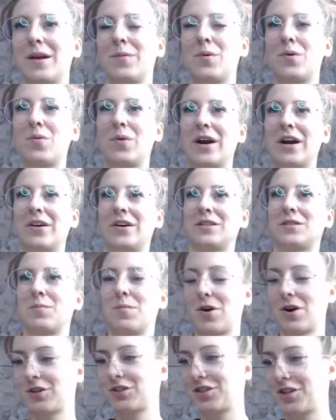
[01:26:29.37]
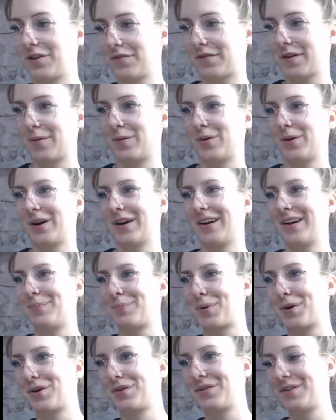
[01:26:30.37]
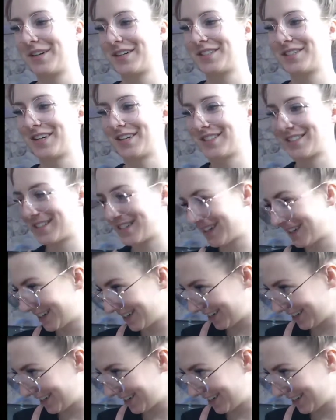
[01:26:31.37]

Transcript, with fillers: I'm aware it's March, not February. Perfect, Justin.